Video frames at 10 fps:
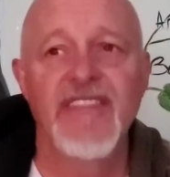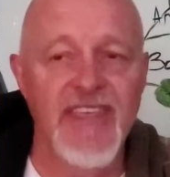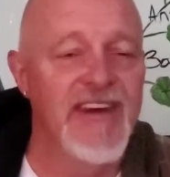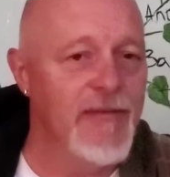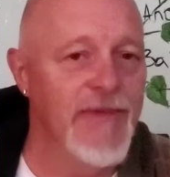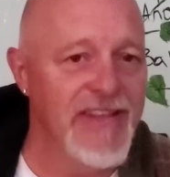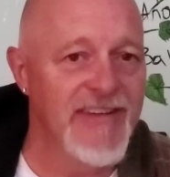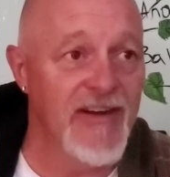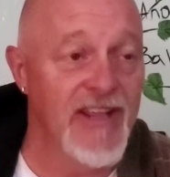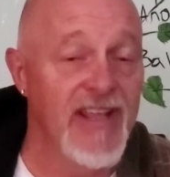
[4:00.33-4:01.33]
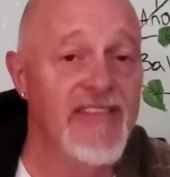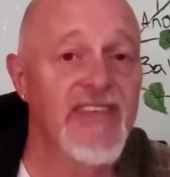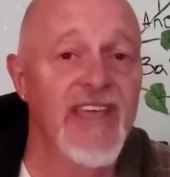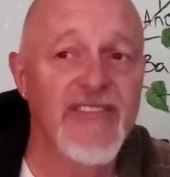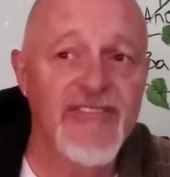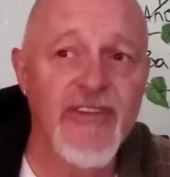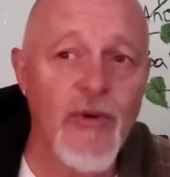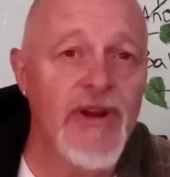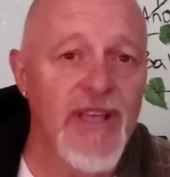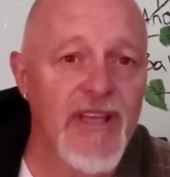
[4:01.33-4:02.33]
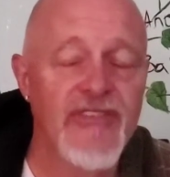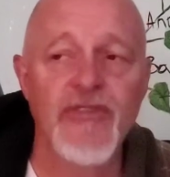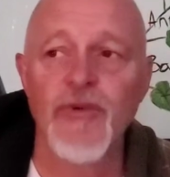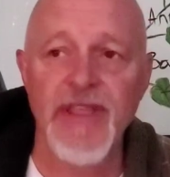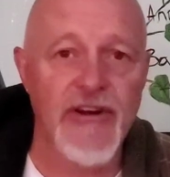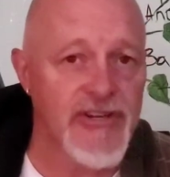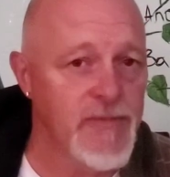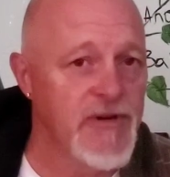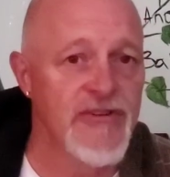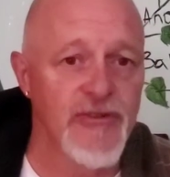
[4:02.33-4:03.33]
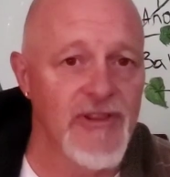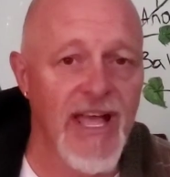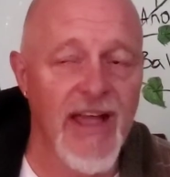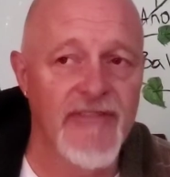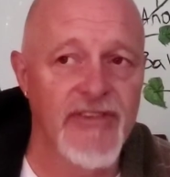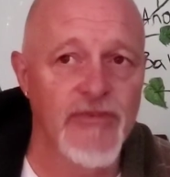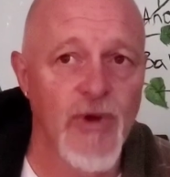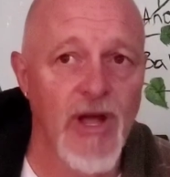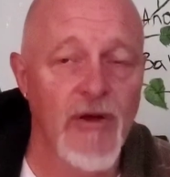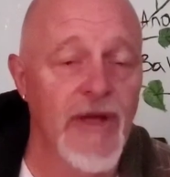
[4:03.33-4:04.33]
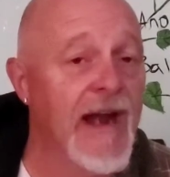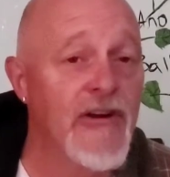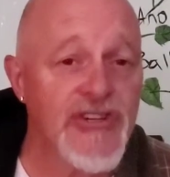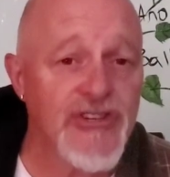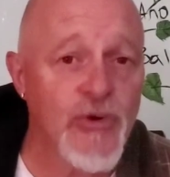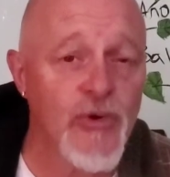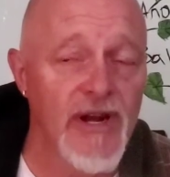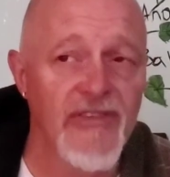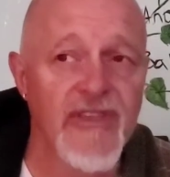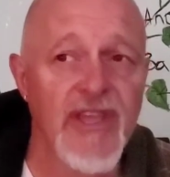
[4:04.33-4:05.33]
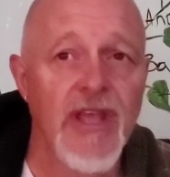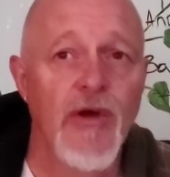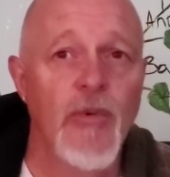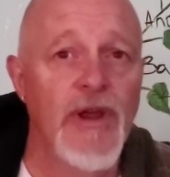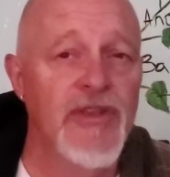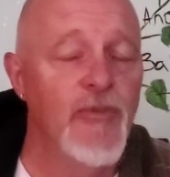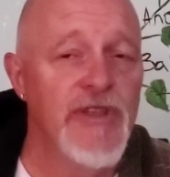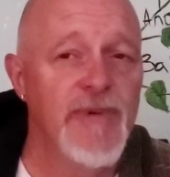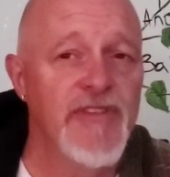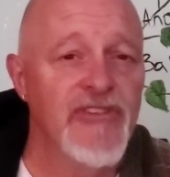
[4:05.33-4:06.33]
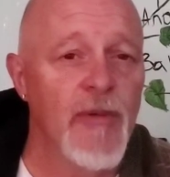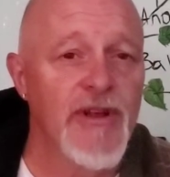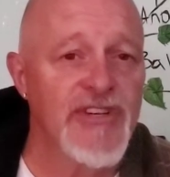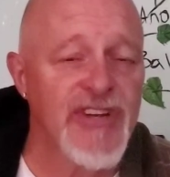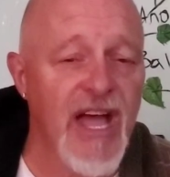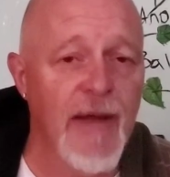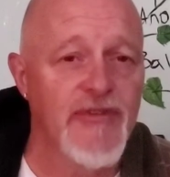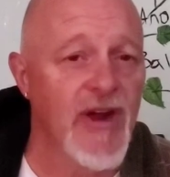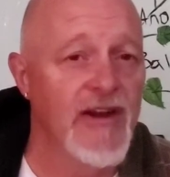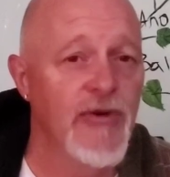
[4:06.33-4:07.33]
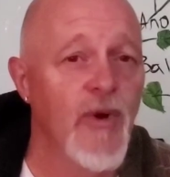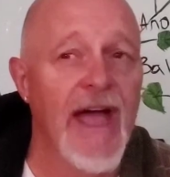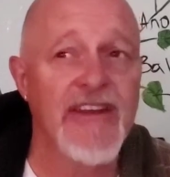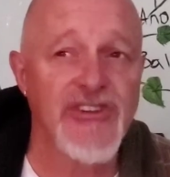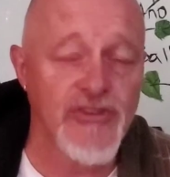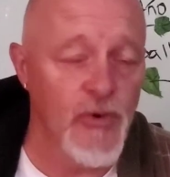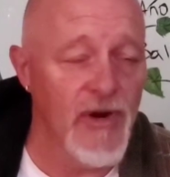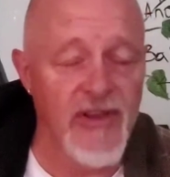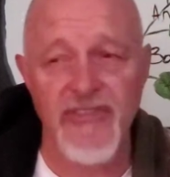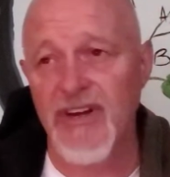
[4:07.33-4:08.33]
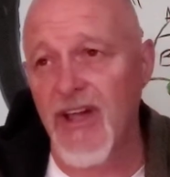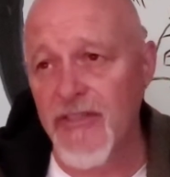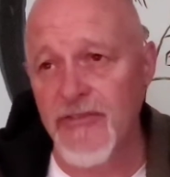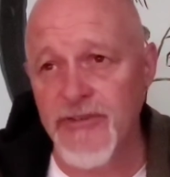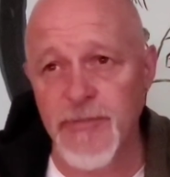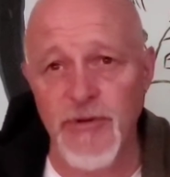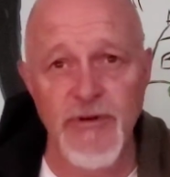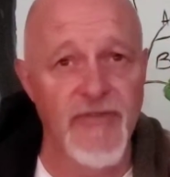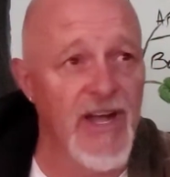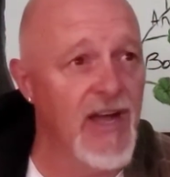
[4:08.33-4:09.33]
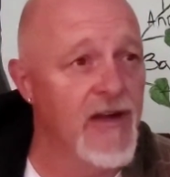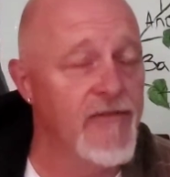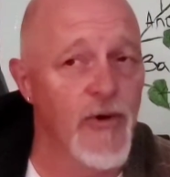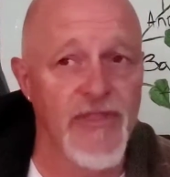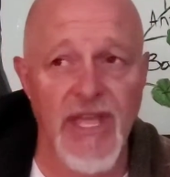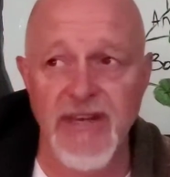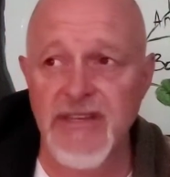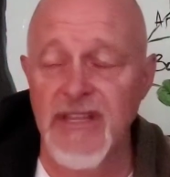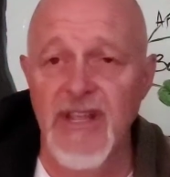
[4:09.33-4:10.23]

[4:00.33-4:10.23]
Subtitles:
then it meets our needs. And so it is with our spiritual lives as well, and our stories. We spend so much time trying to write stories that others approve of, or that